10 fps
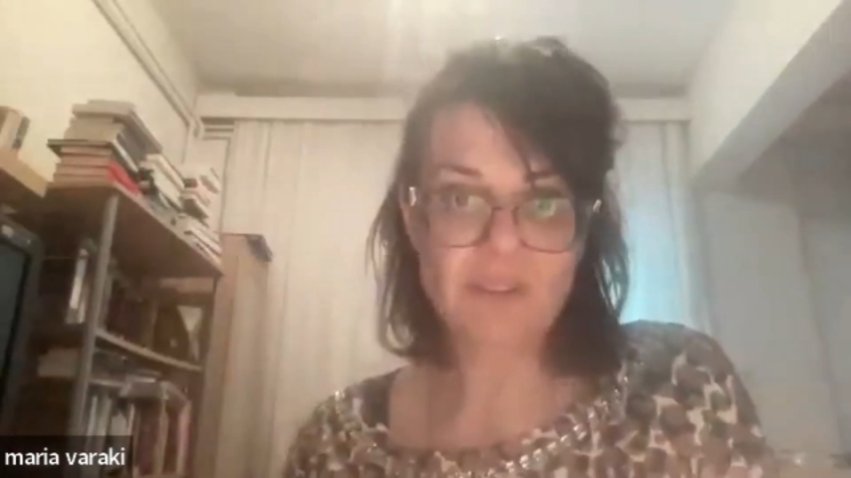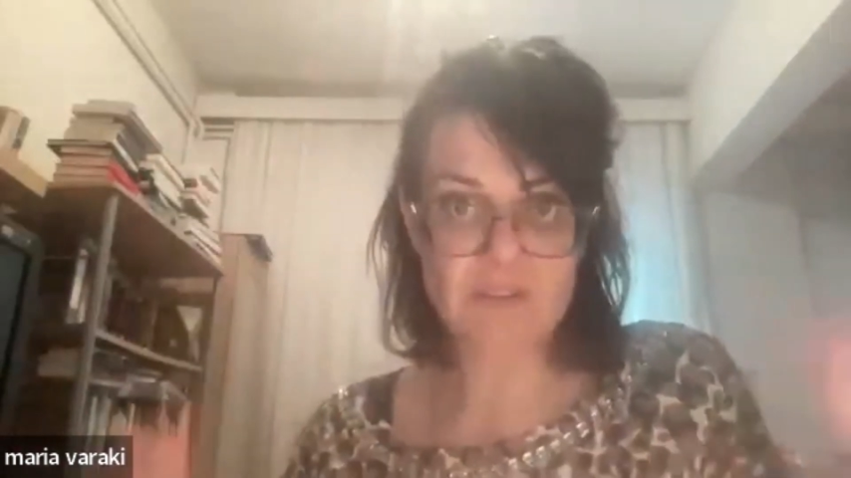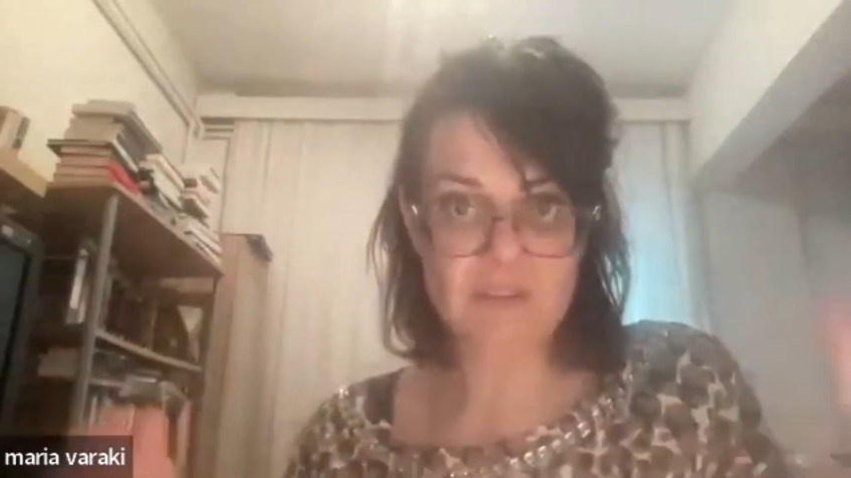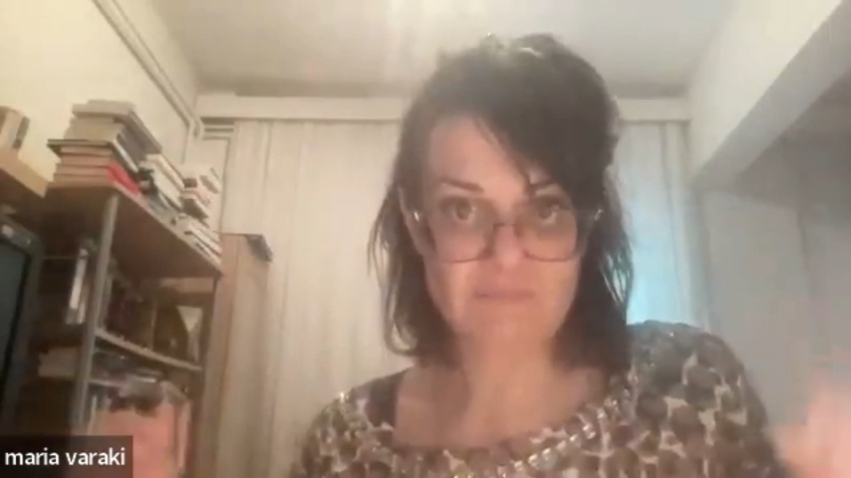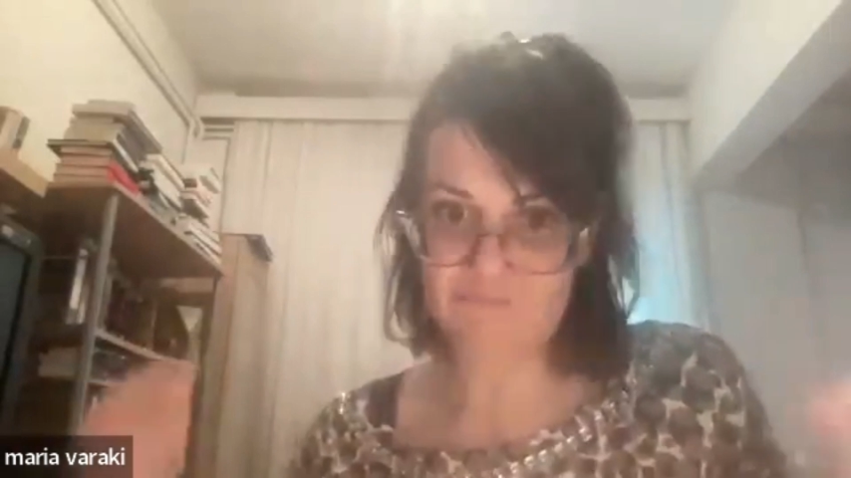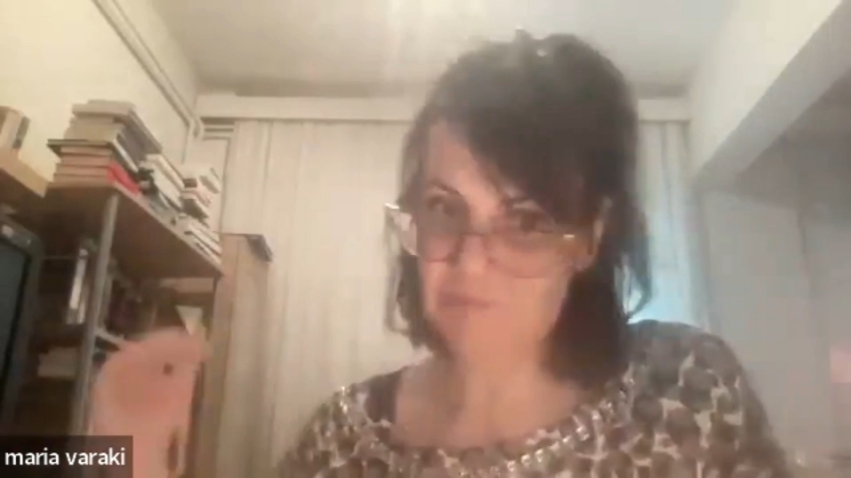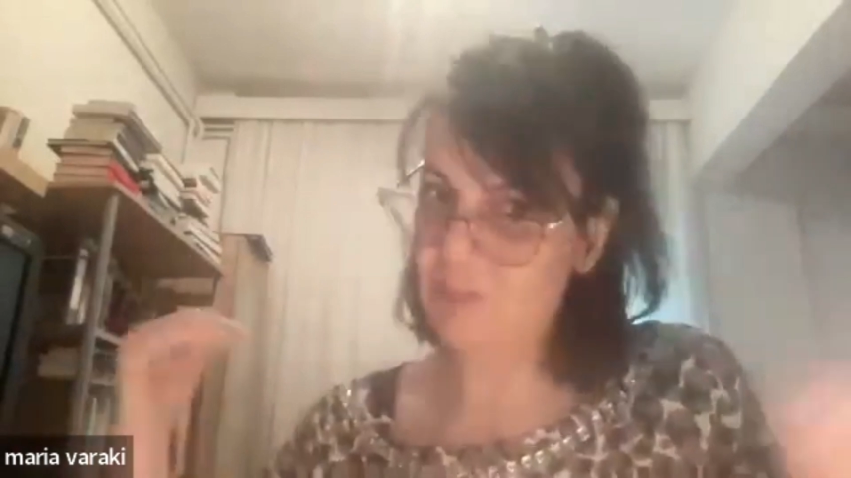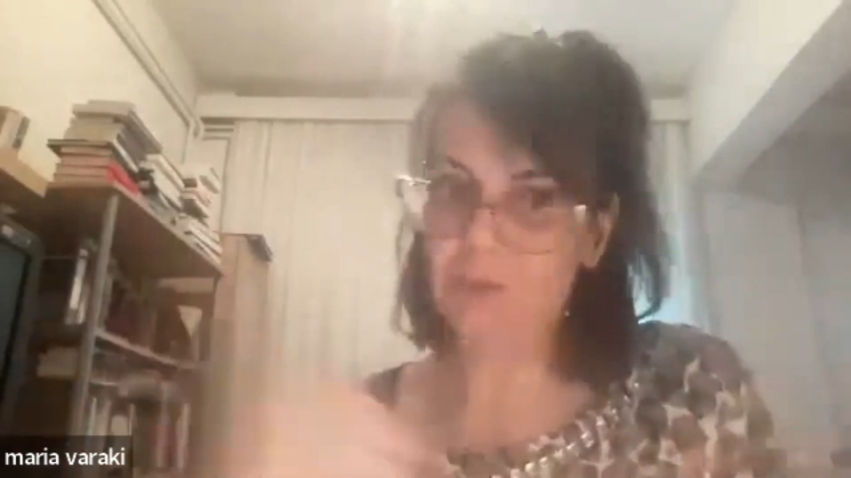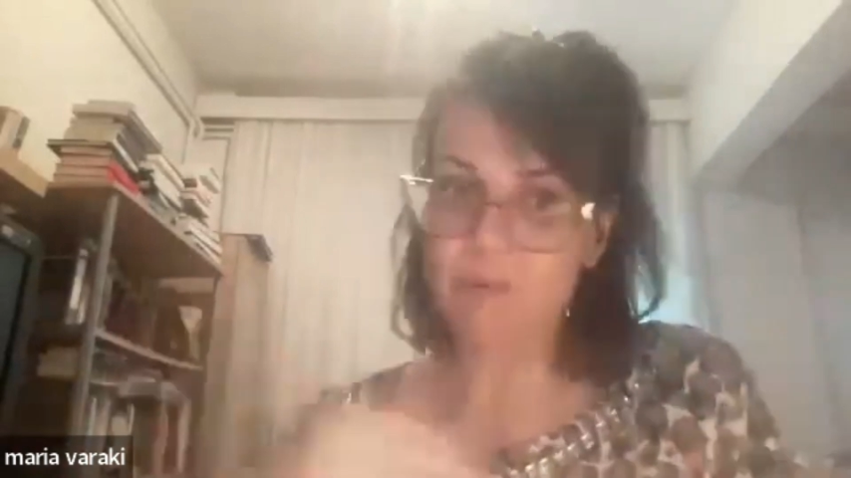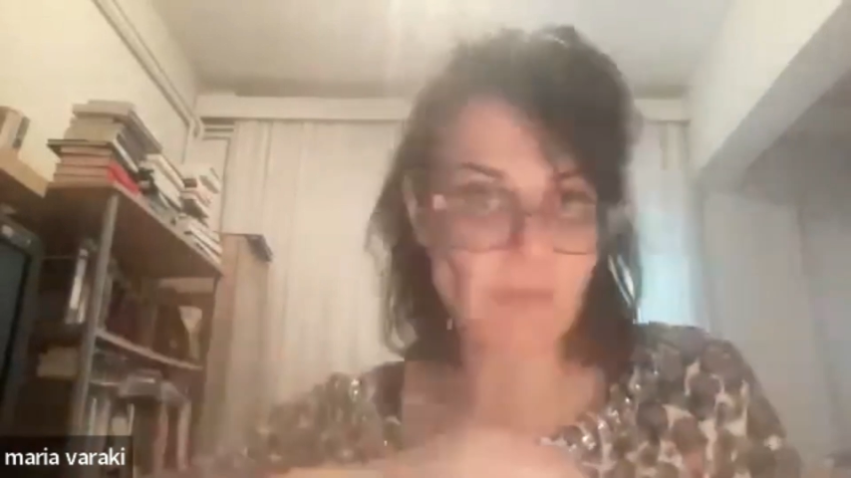that,
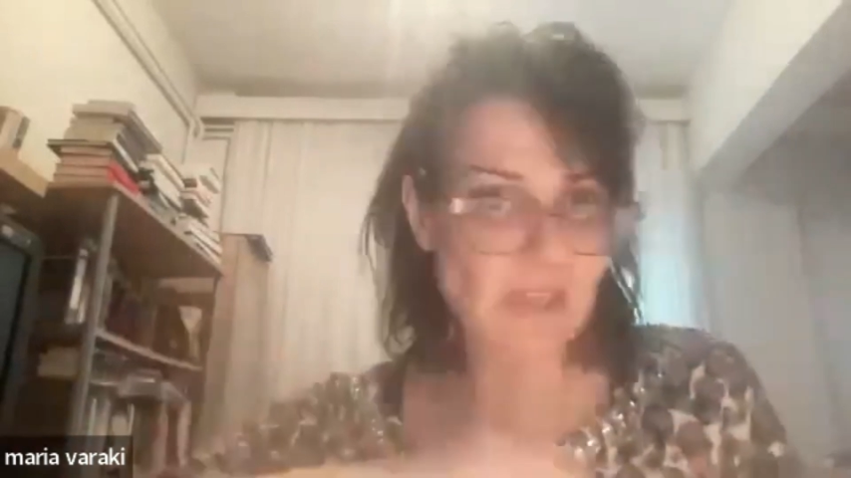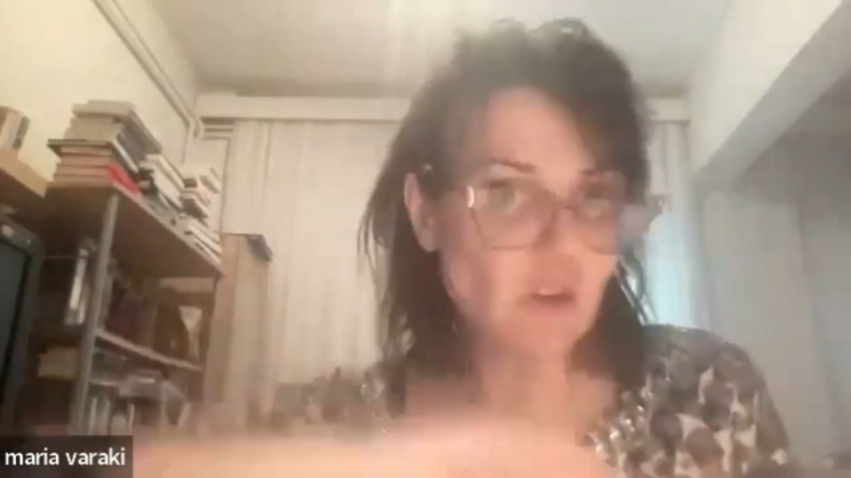went